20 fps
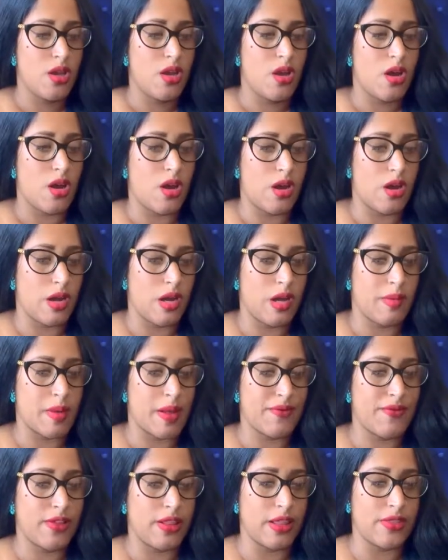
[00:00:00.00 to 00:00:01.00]
I'm
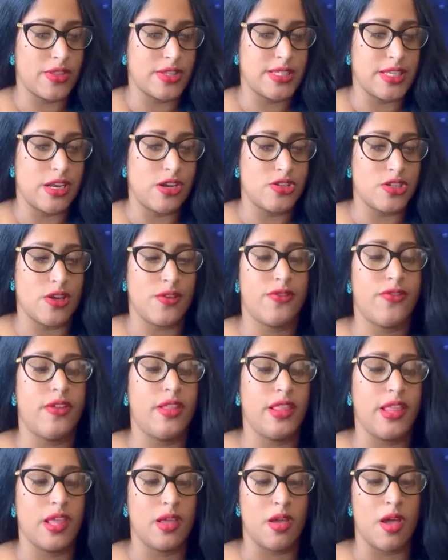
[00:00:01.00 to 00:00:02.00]
feeling this energy of
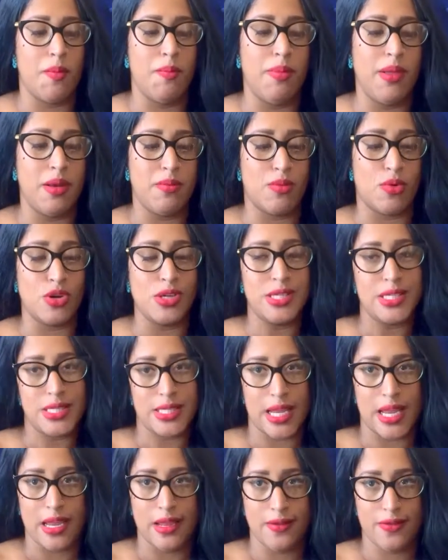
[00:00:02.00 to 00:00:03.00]
feeling a bit more
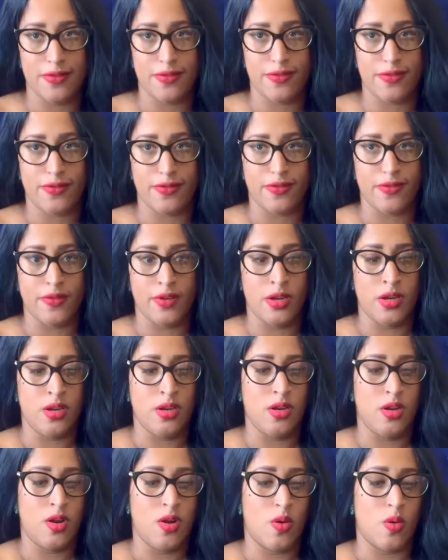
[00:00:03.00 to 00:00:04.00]
safe,
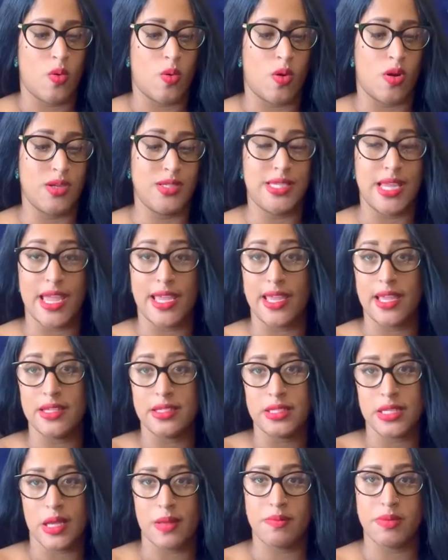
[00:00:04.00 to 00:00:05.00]
or taking
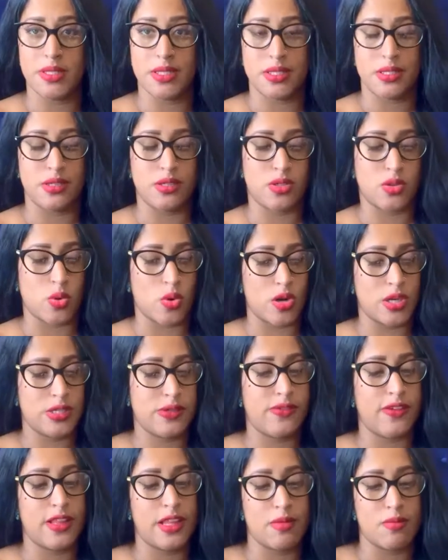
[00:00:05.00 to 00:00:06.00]
steps towards
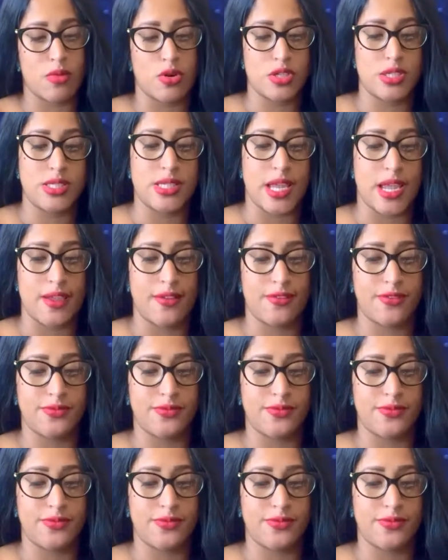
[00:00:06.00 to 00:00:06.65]
feeling more safe.